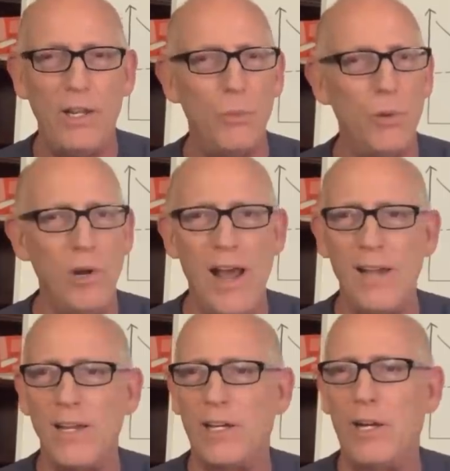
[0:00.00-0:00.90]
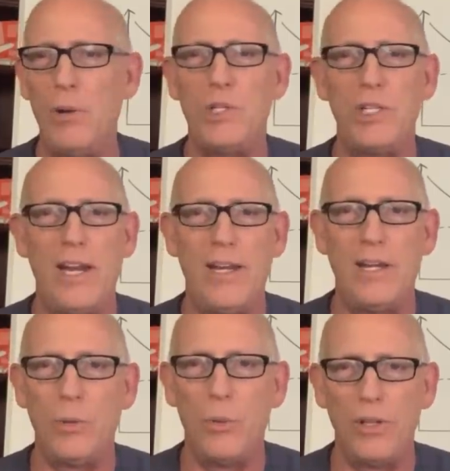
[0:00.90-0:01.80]
We're not
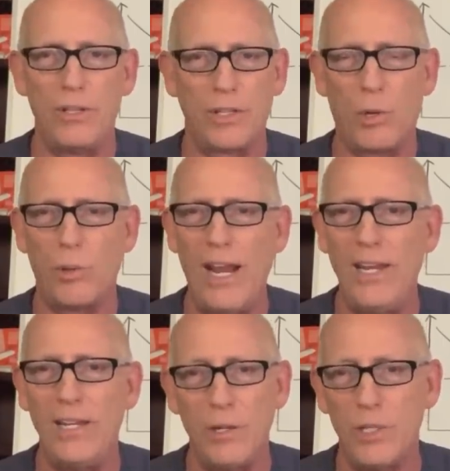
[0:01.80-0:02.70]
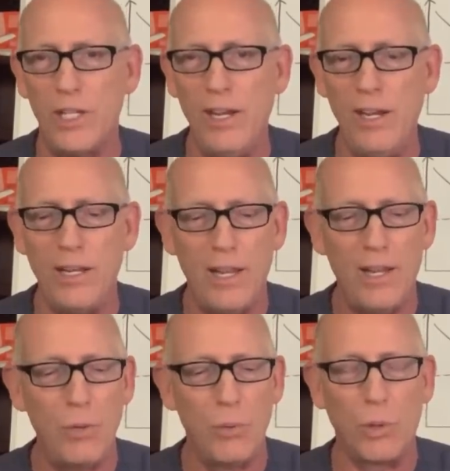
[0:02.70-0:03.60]
negotiating with a credit union.
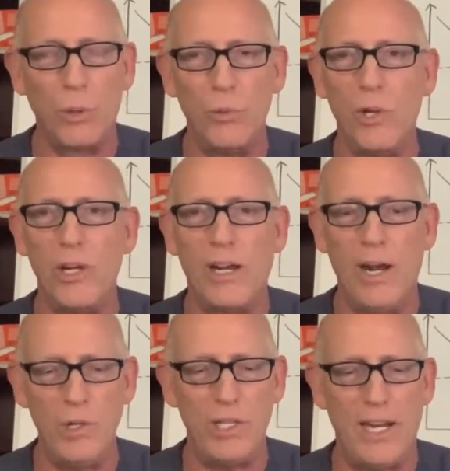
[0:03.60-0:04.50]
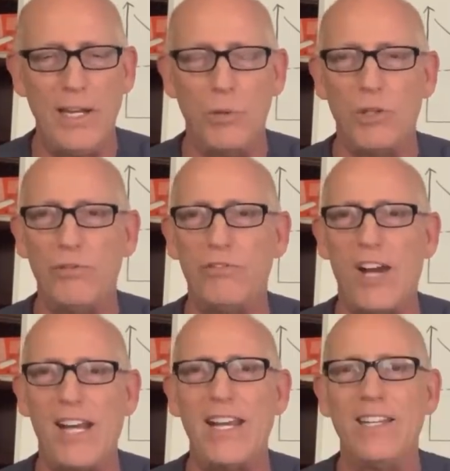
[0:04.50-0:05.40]
We're, we're negotiating with
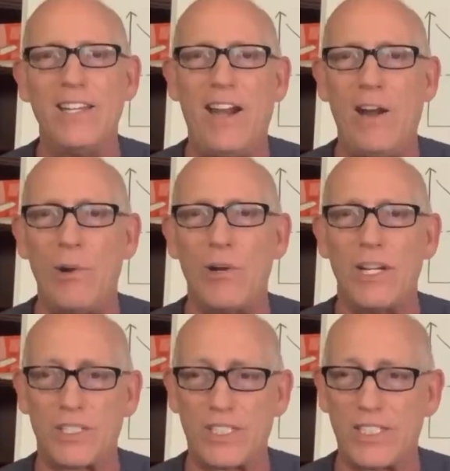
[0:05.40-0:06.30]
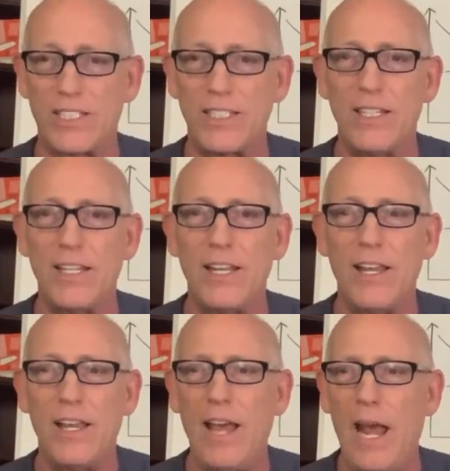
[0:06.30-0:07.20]
fucking terrorists.
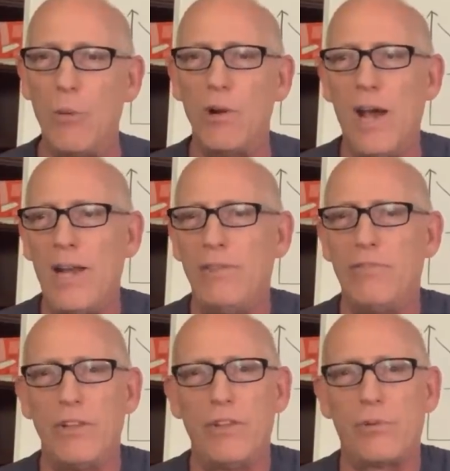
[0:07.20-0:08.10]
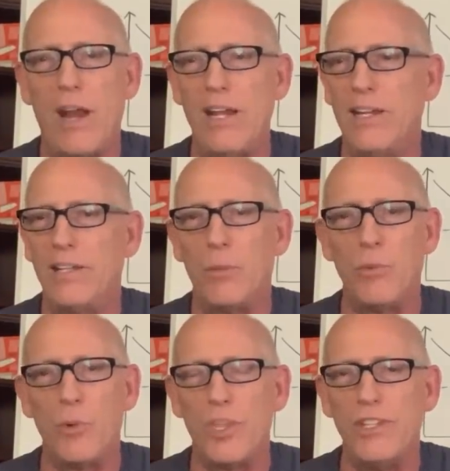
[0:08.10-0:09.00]
And we're not even threatening
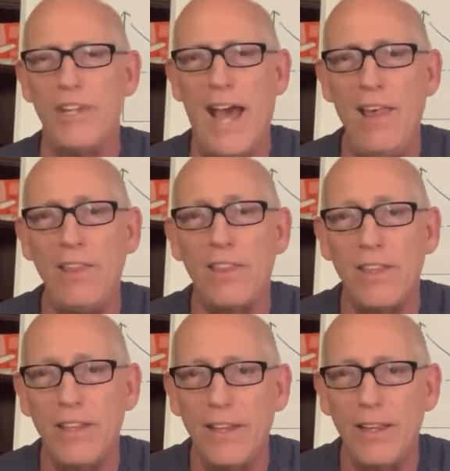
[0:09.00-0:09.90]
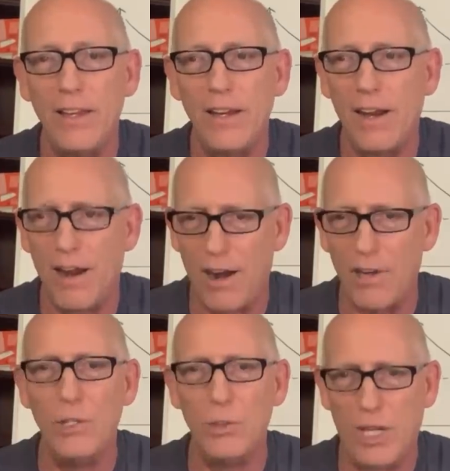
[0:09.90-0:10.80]
them with death. Are
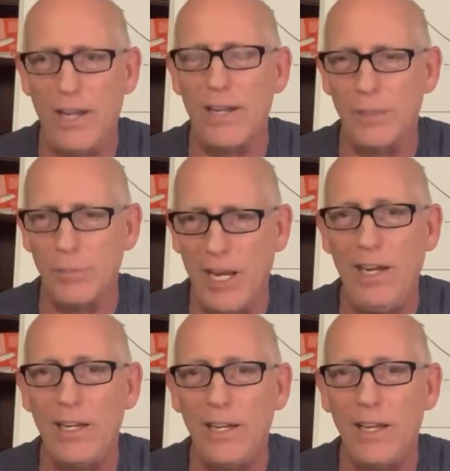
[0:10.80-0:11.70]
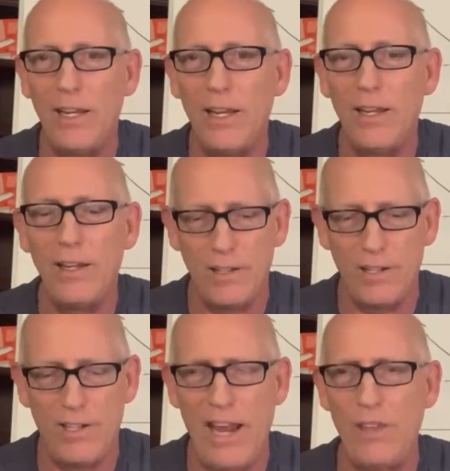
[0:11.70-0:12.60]
you kidding me?
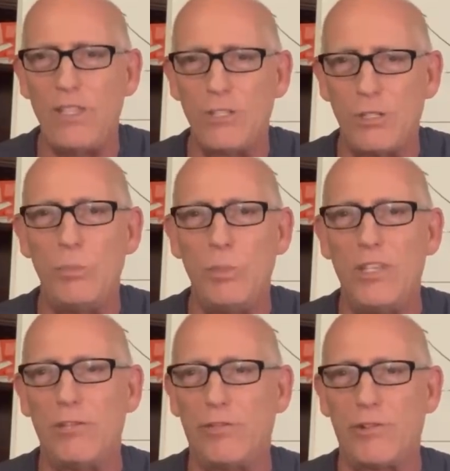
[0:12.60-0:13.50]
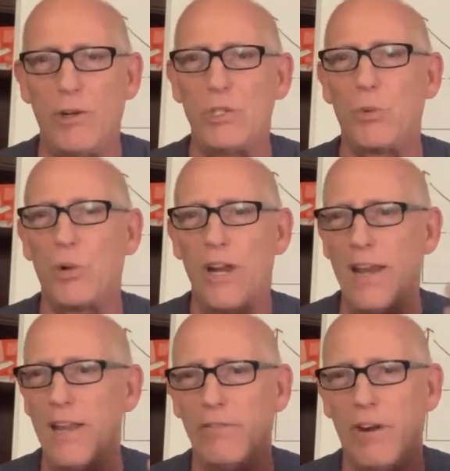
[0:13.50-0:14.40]
Death should be the first word
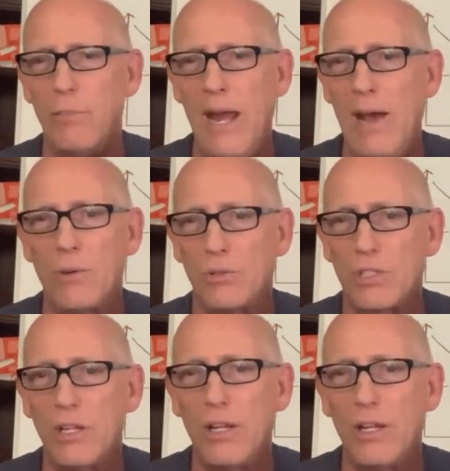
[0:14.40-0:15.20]
out of our mouths.